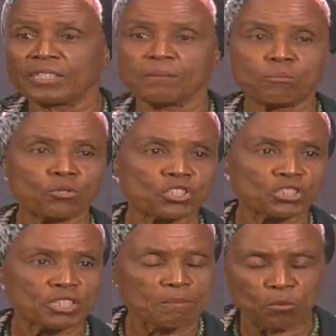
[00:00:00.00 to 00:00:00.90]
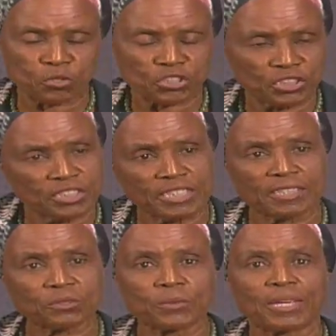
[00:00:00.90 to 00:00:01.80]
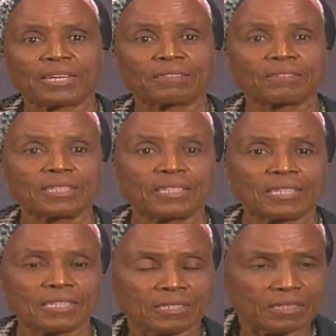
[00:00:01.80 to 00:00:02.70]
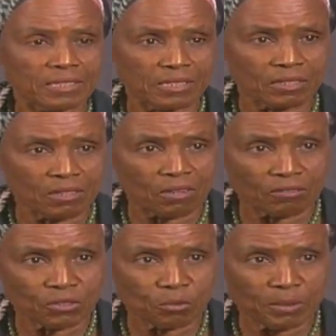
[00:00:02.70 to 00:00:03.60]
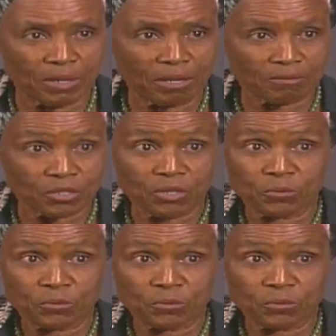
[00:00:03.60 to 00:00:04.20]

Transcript: emotional need that we have, is the need to love and to be loved.